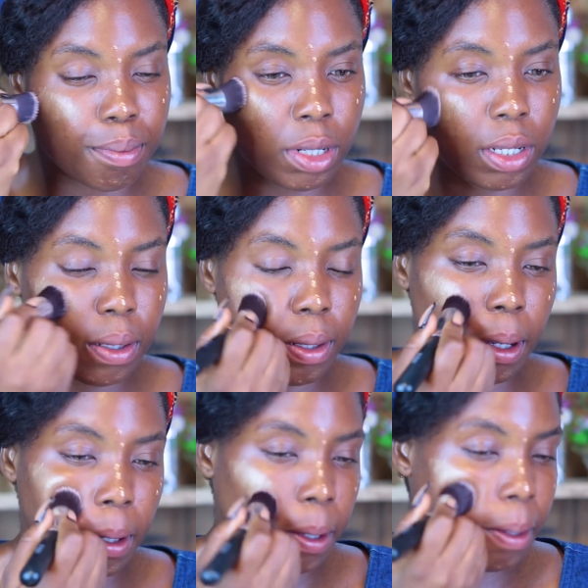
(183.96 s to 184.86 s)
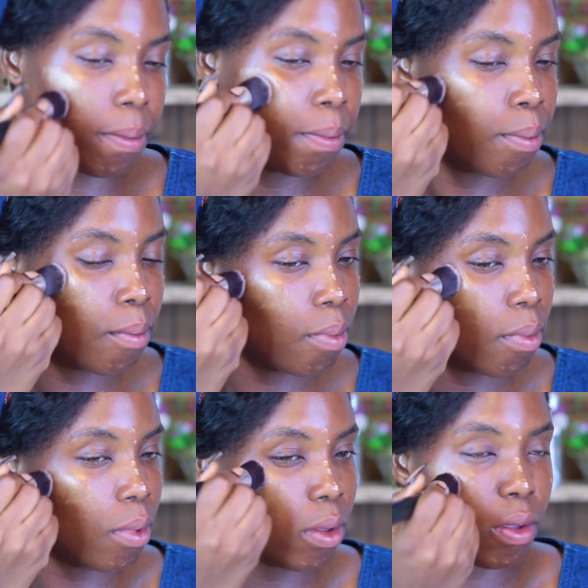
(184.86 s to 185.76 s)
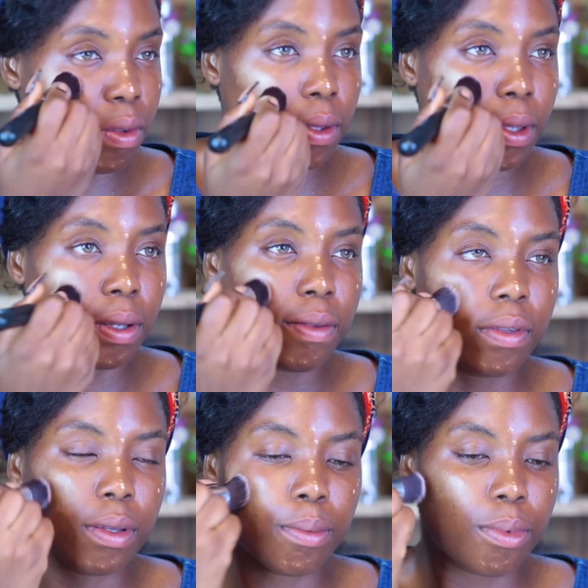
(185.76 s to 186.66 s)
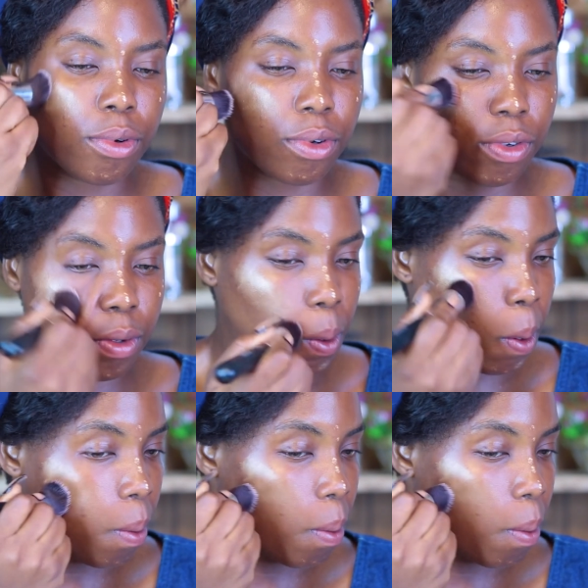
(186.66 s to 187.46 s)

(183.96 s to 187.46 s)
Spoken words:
blend that in using that same brush.